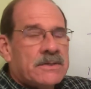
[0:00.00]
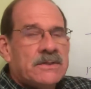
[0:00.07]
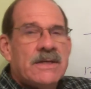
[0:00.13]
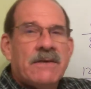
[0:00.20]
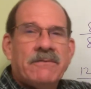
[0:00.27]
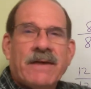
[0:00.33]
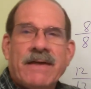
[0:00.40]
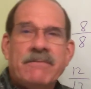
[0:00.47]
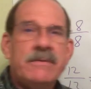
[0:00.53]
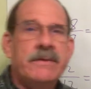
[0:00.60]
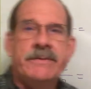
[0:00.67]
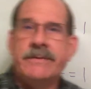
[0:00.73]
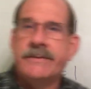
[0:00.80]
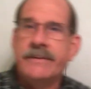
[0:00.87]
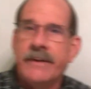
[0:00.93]
See, if I,
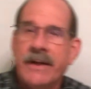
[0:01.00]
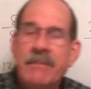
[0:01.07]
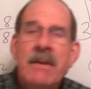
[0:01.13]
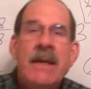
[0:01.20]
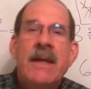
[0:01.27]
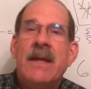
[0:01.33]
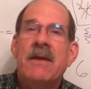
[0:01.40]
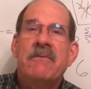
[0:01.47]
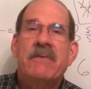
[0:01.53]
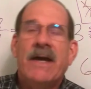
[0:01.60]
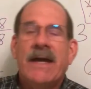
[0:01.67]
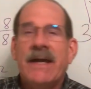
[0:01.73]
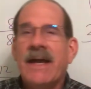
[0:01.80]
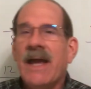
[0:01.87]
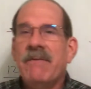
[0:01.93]
this is dumb, if I
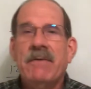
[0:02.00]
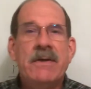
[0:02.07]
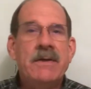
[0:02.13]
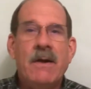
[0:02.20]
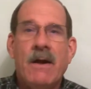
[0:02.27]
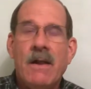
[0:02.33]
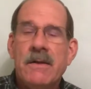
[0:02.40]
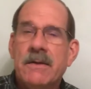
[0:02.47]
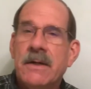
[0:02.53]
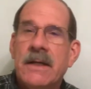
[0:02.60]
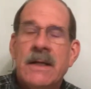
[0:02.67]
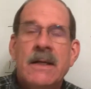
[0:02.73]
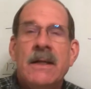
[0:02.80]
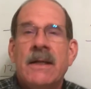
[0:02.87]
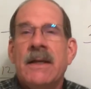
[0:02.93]
have a dollar
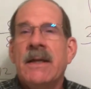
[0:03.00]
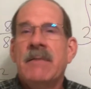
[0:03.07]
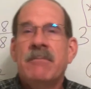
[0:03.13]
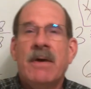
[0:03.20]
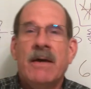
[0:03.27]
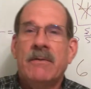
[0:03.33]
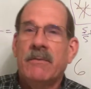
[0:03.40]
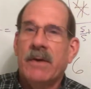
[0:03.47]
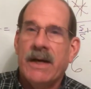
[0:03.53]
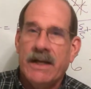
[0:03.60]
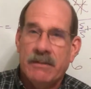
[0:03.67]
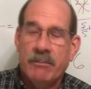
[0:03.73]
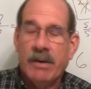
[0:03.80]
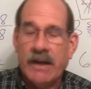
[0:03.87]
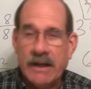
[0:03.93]
in my right
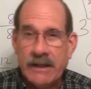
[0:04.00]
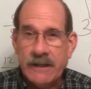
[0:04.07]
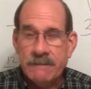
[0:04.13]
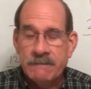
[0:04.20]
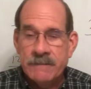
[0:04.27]
pocket